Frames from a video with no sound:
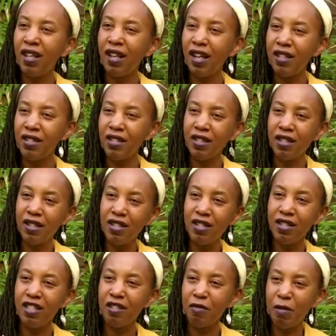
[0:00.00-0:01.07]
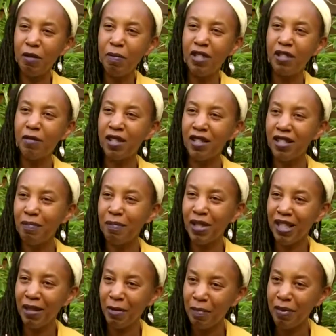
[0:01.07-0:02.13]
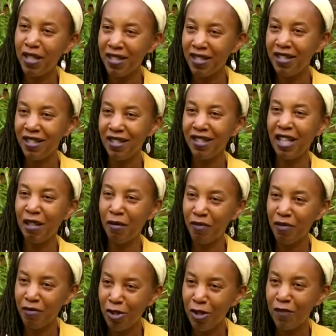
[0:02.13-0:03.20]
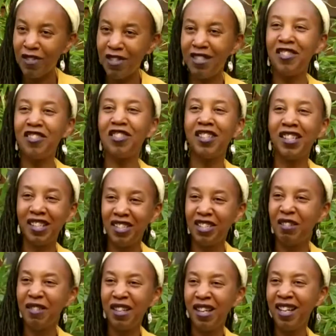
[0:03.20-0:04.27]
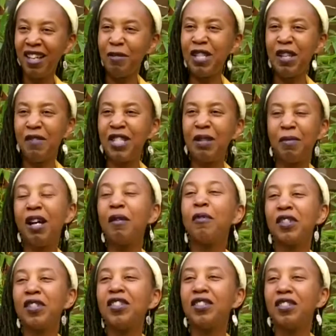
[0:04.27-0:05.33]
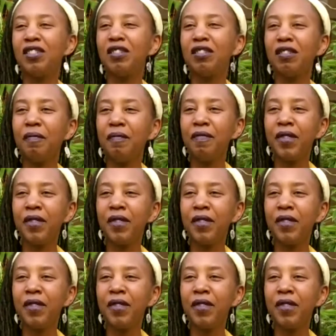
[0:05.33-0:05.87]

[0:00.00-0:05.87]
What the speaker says: And as a nurses, we would be the ones picking up the pieces and getting off the roof and such like. So it was never something I wanted to do.